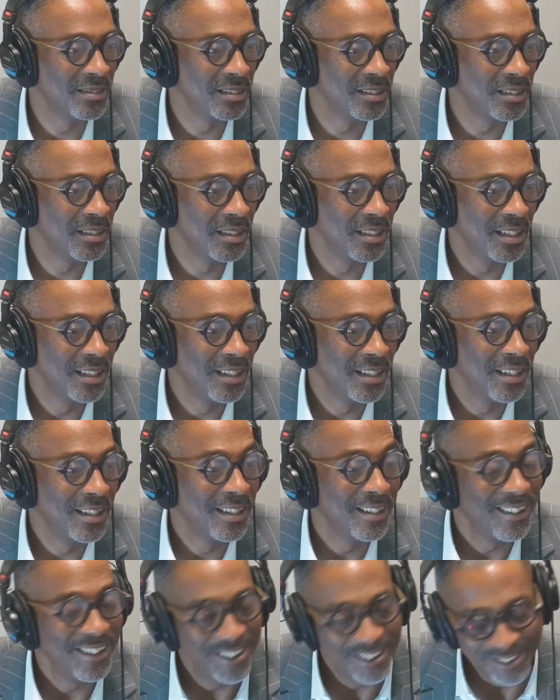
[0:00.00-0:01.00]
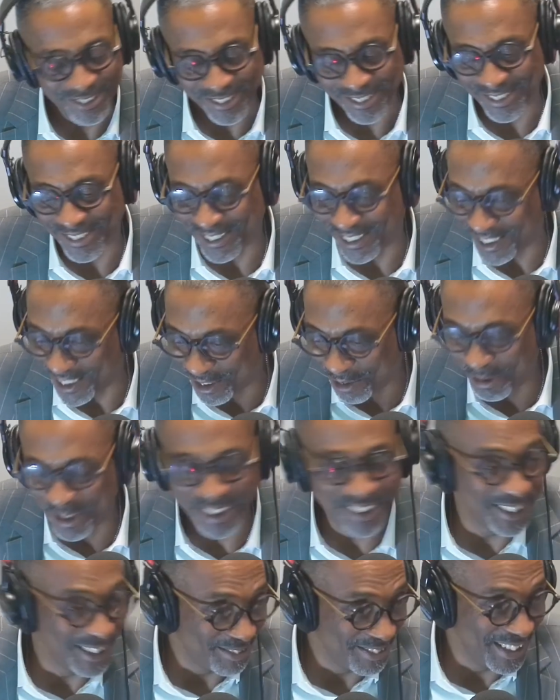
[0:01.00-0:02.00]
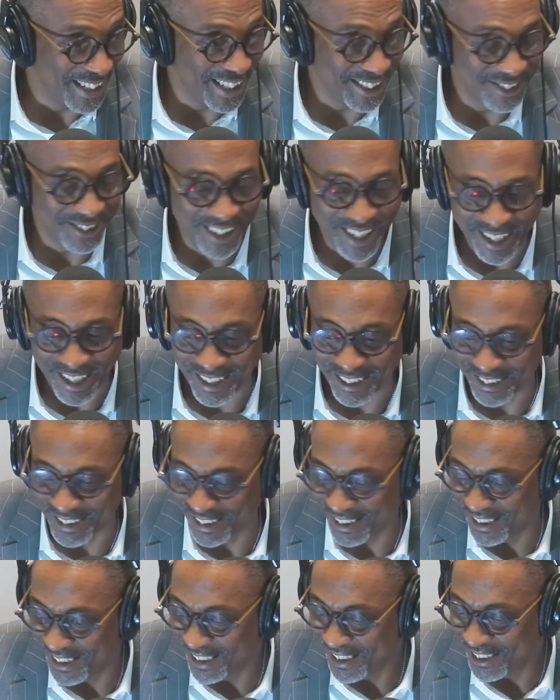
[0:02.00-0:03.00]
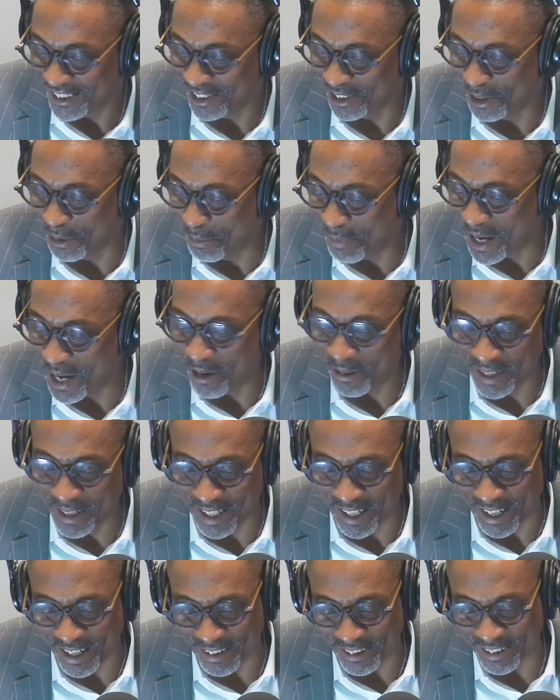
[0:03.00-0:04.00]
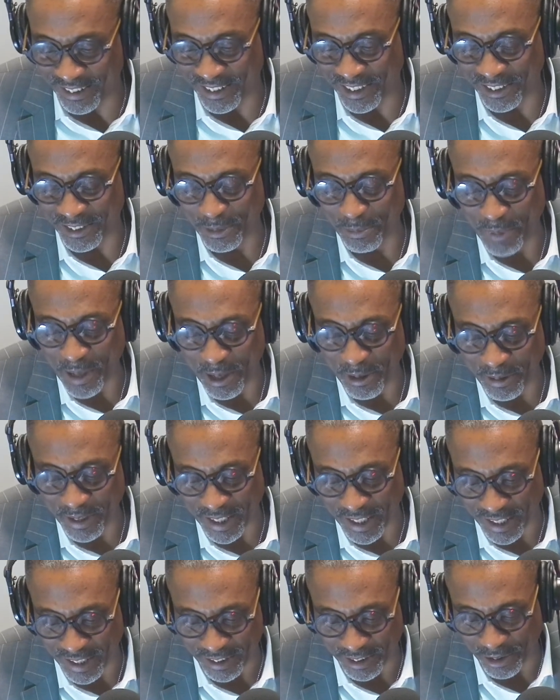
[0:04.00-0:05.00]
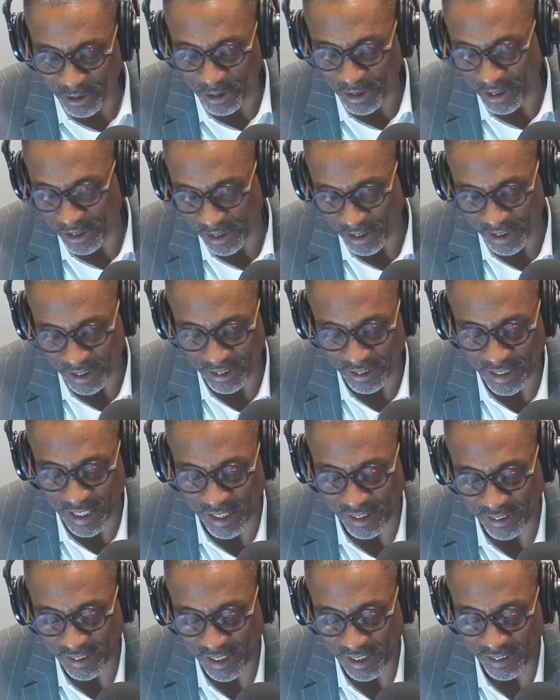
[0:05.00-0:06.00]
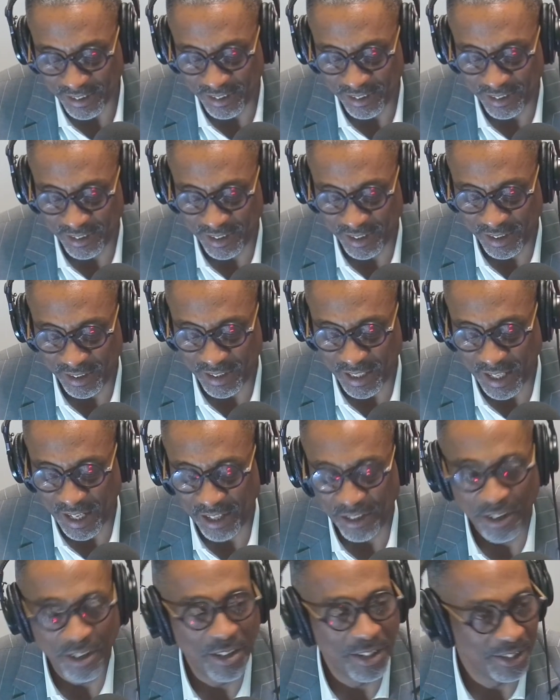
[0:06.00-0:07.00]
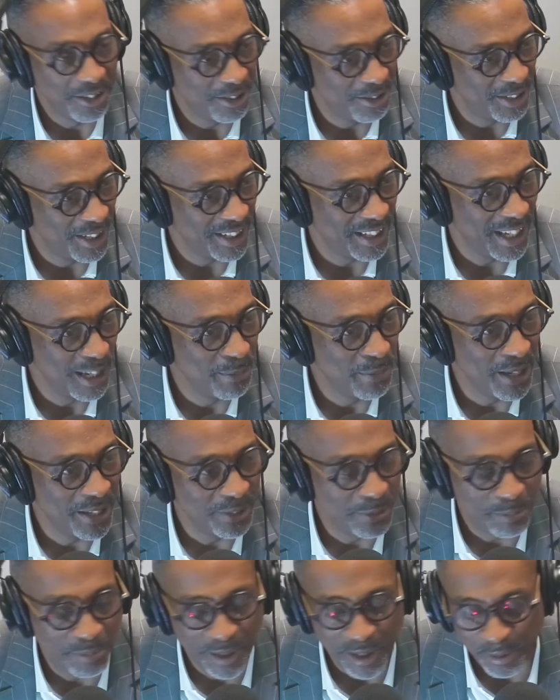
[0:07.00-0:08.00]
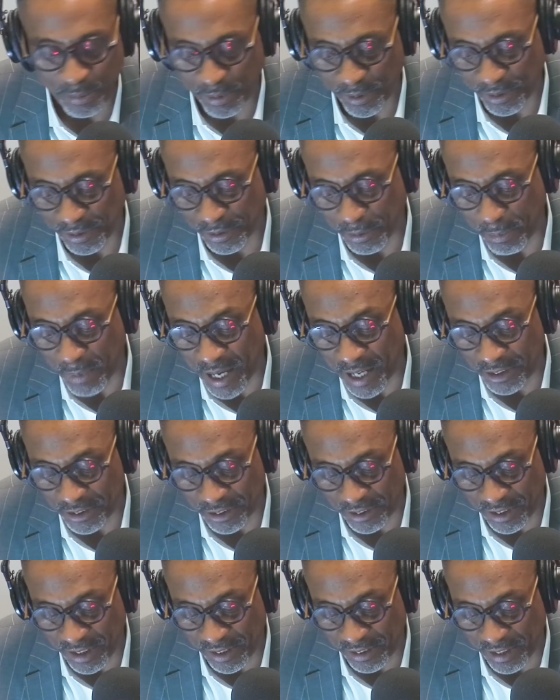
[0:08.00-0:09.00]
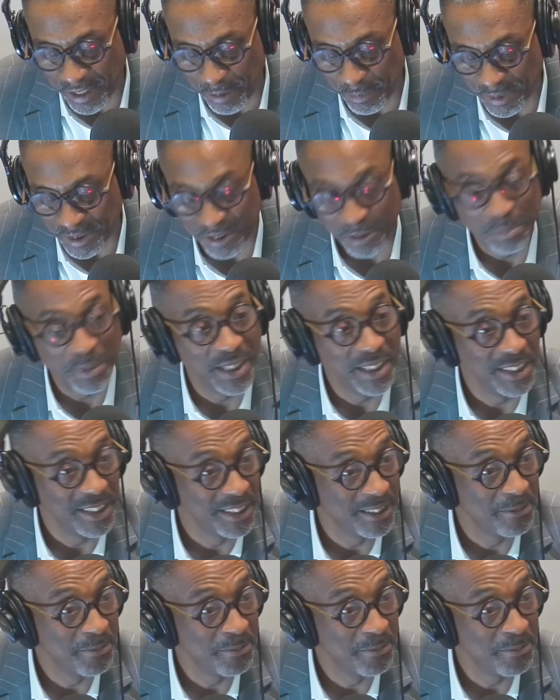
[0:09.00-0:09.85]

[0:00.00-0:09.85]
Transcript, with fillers: Where? Oh, it's a good question. I'm glad you asked. So the Marriott, there's a Marriott Courtyard in downtown D.C. Yes, they had an is. article that came out in the paper. There's a manager there named Mr. Penny.